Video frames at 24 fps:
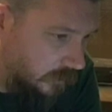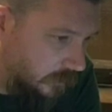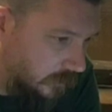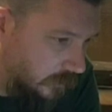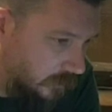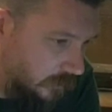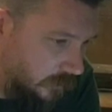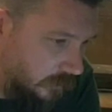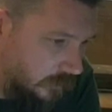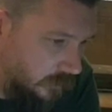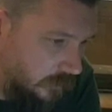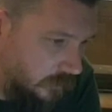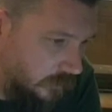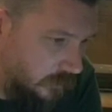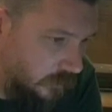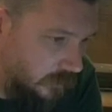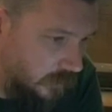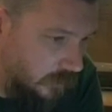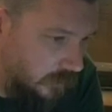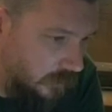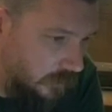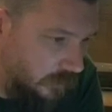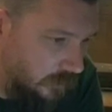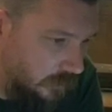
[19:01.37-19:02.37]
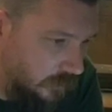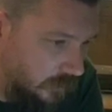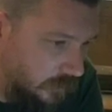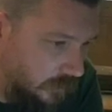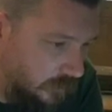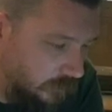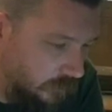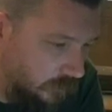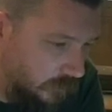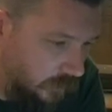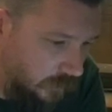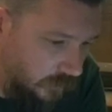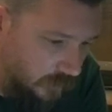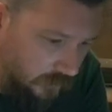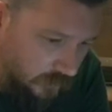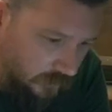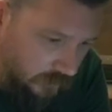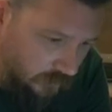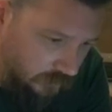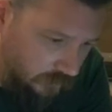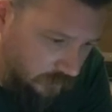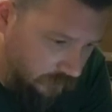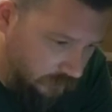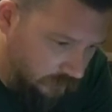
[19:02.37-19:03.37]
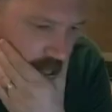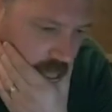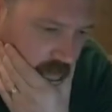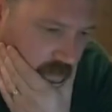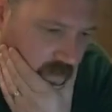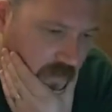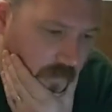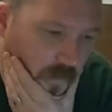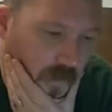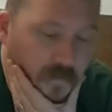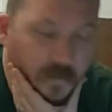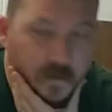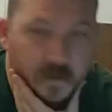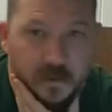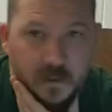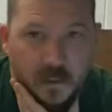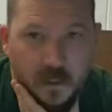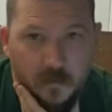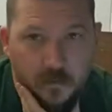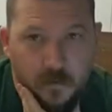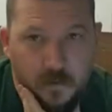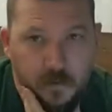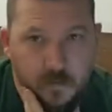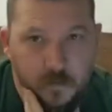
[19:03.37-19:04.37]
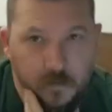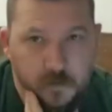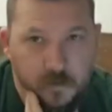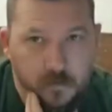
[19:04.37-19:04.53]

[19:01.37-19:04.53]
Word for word: in the thing below. This is about the Sami